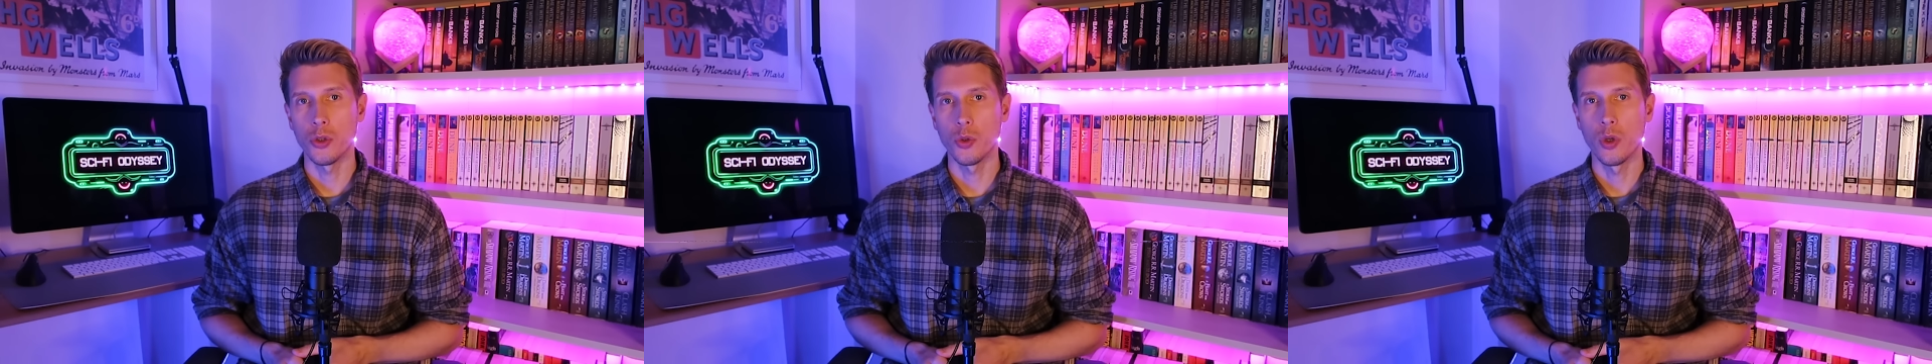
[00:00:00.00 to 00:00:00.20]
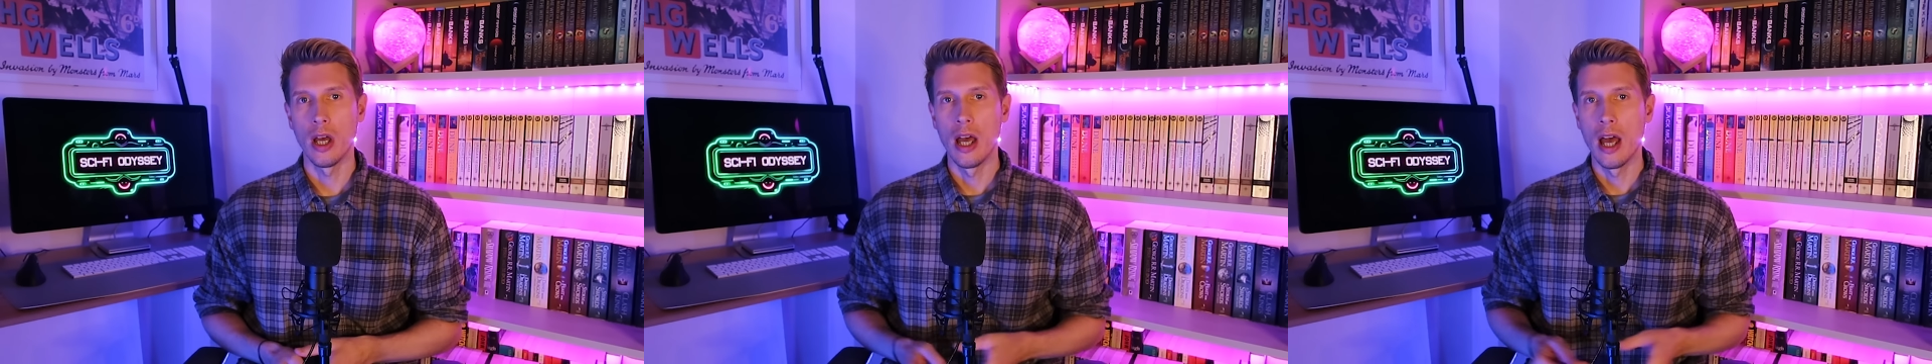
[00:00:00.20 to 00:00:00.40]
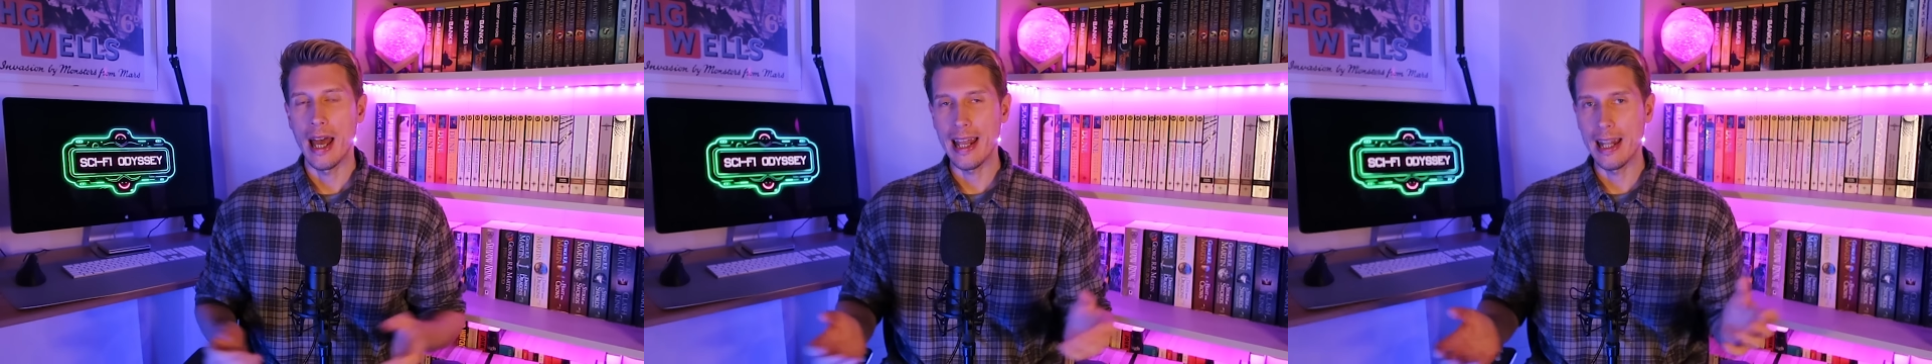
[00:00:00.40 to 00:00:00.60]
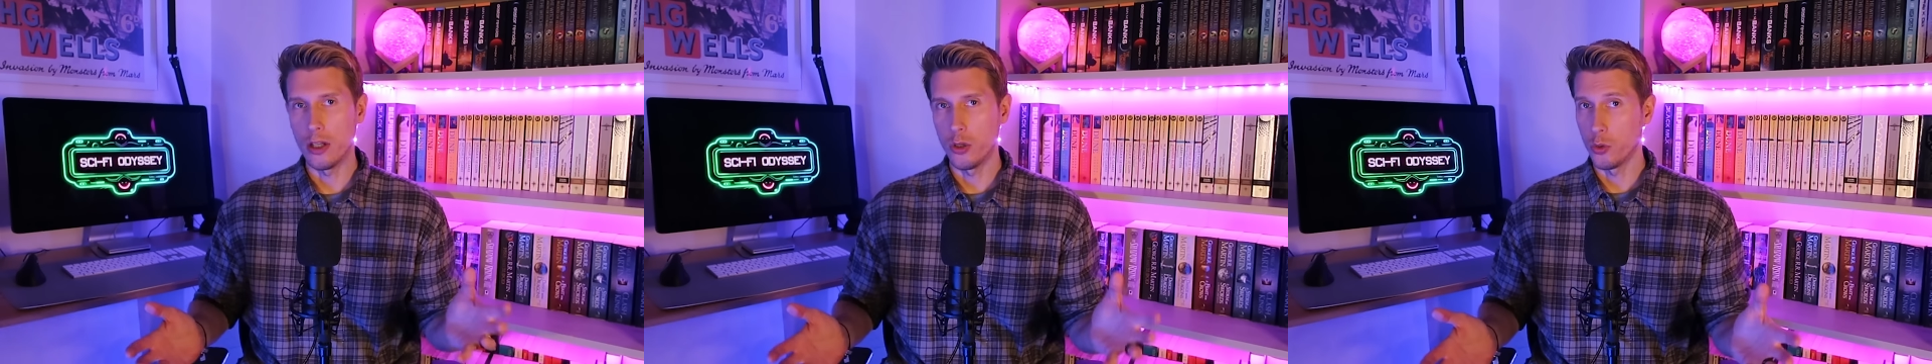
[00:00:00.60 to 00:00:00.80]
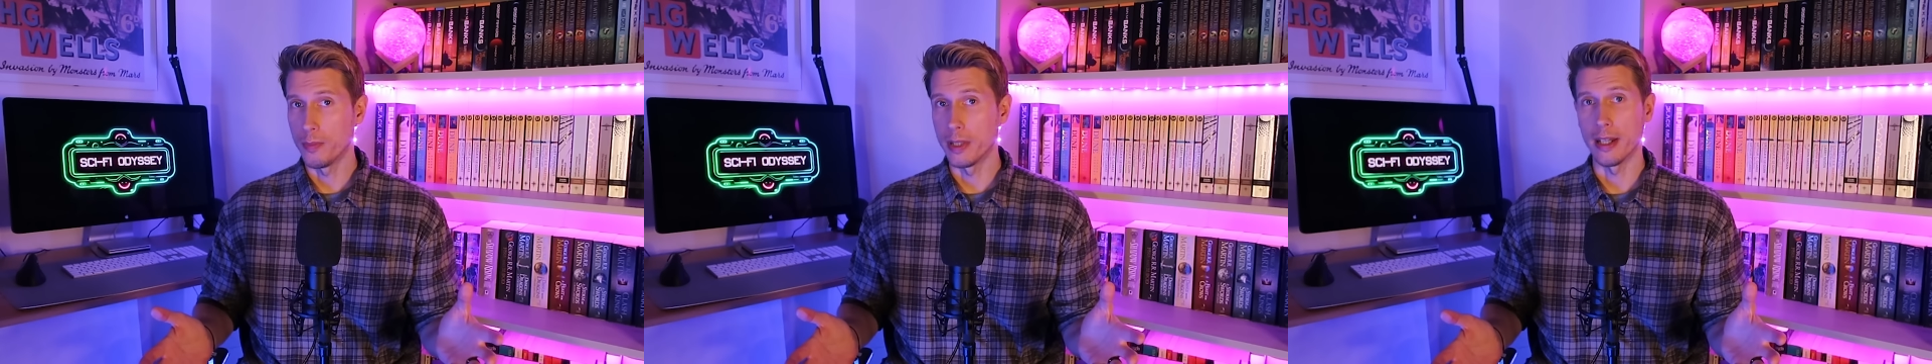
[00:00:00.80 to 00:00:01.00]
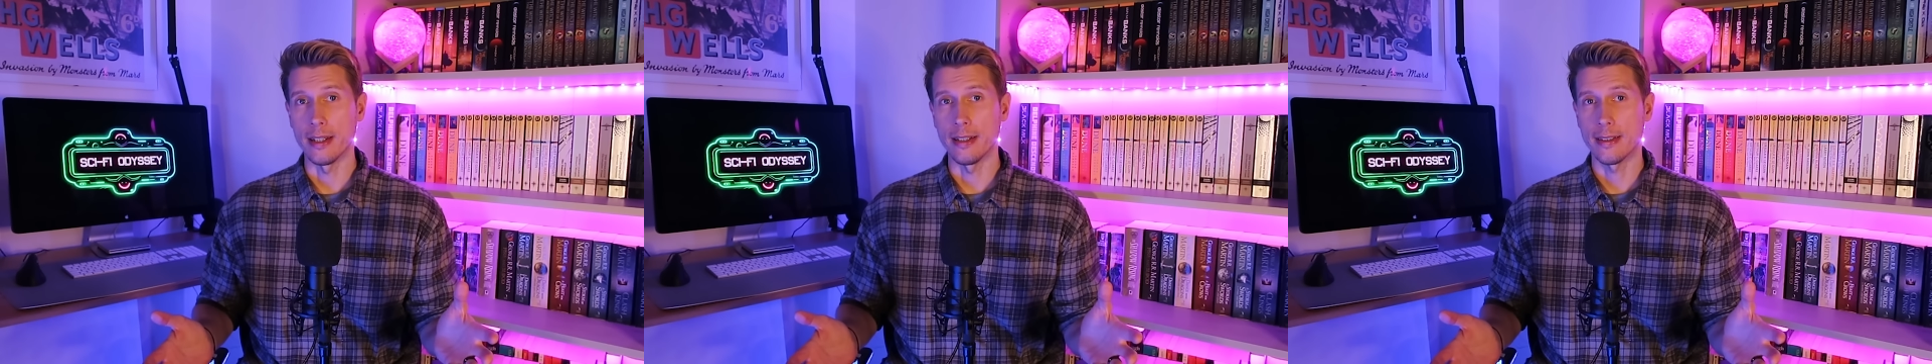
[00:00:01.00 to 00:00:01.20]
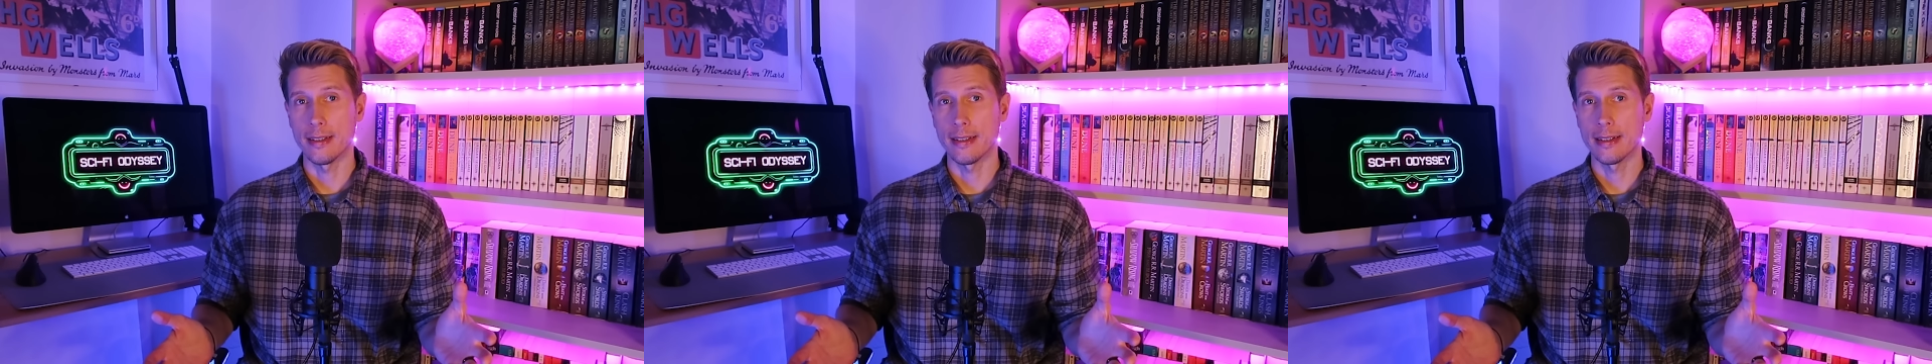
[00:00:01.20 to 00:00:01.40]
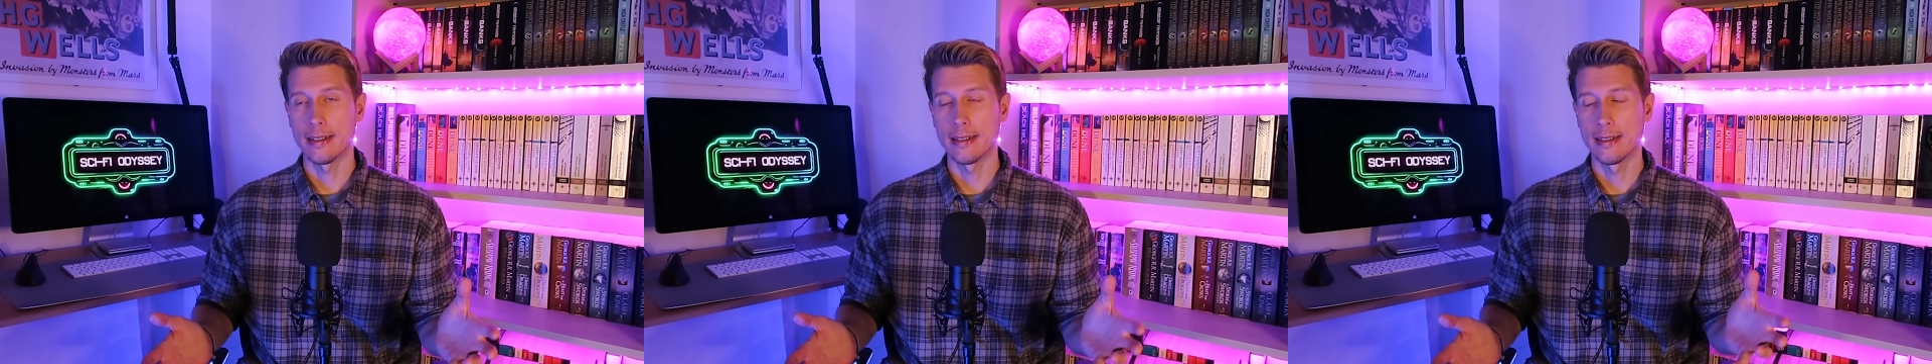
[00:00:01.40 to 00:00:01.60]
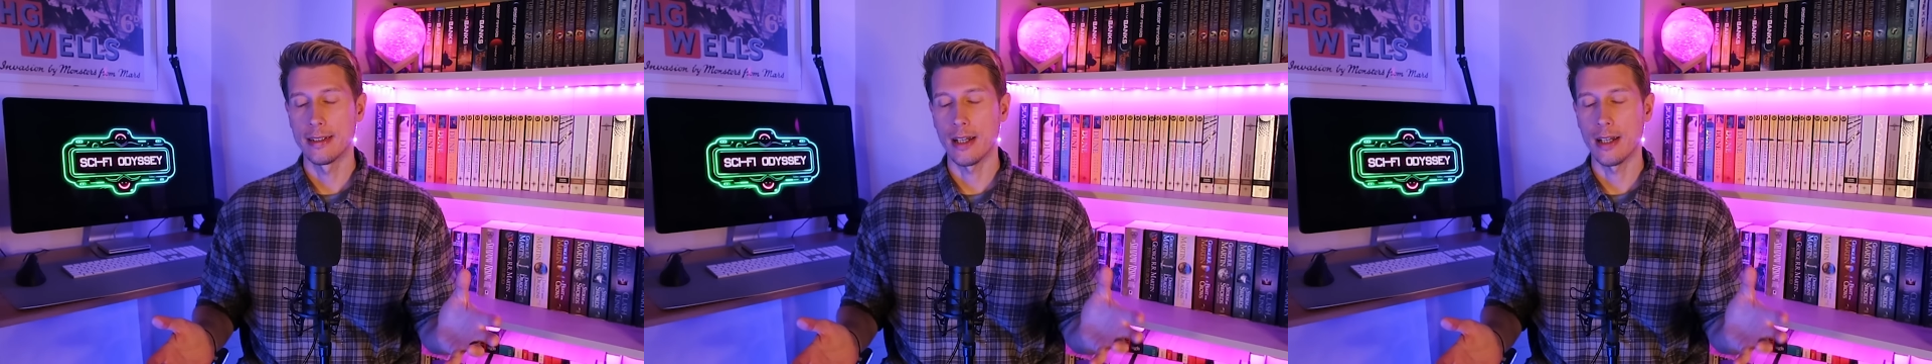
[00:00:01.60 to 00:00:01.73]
to illuminate.